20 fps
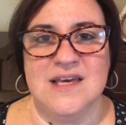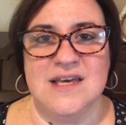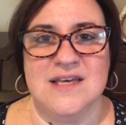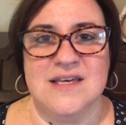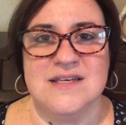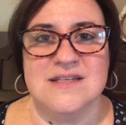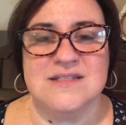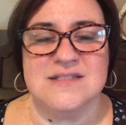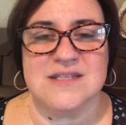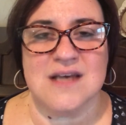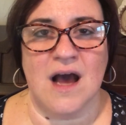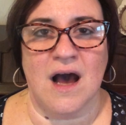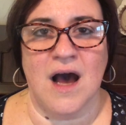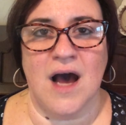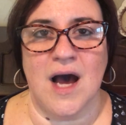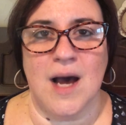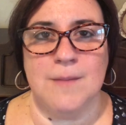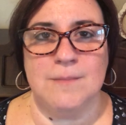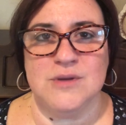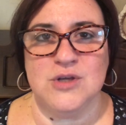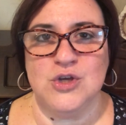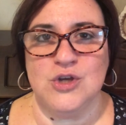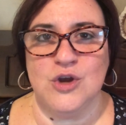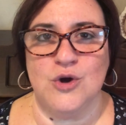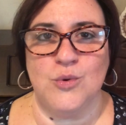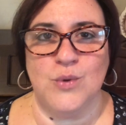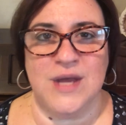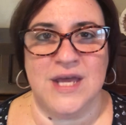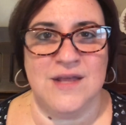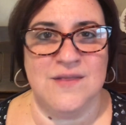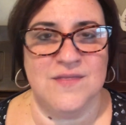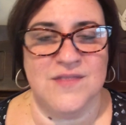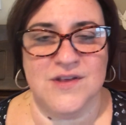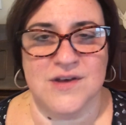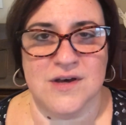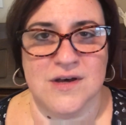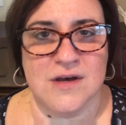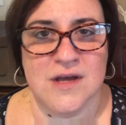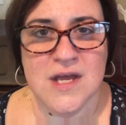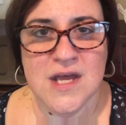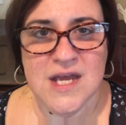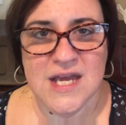is, you know, in the